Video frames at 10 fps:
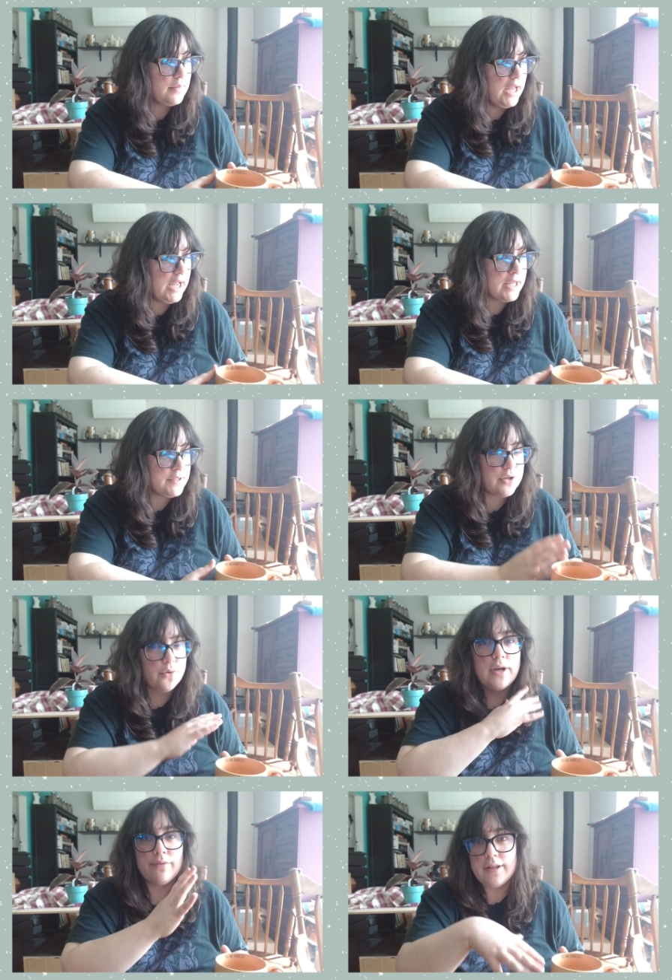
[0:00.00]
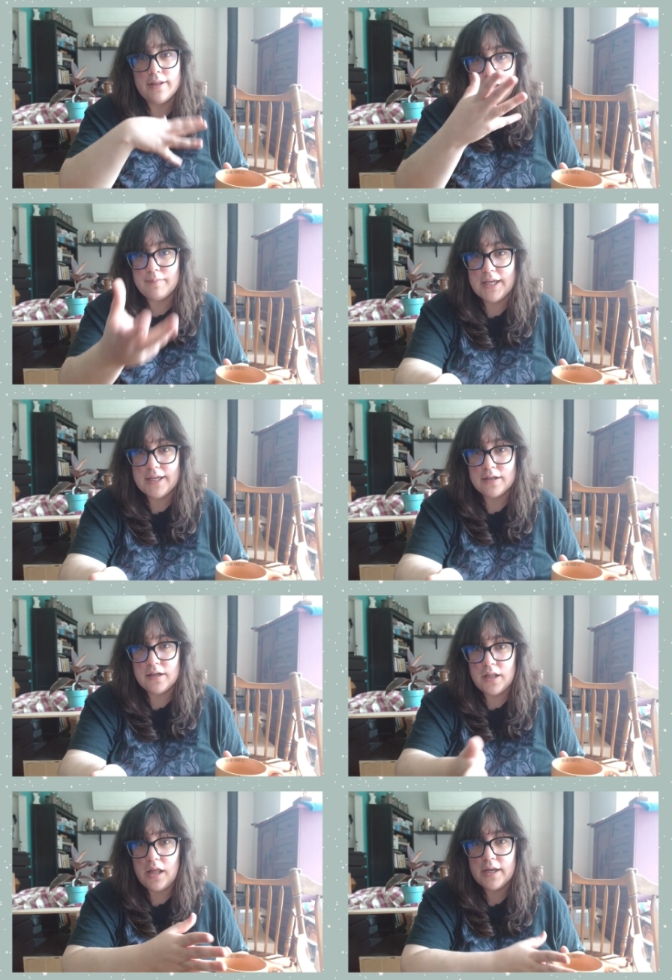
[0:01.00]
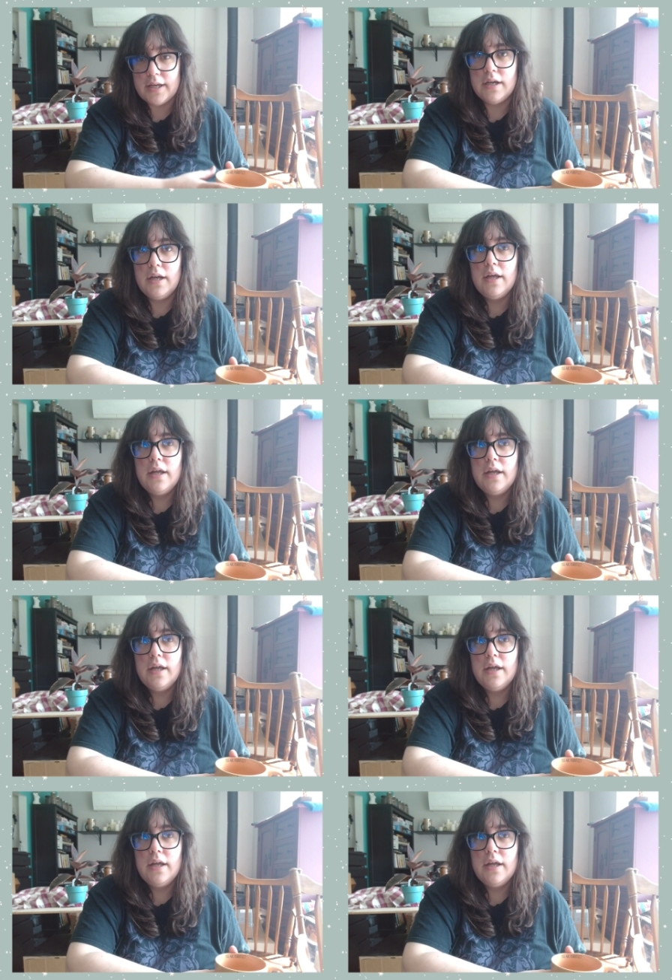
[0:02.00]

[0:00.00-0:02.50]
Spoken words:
And so I really like playing online.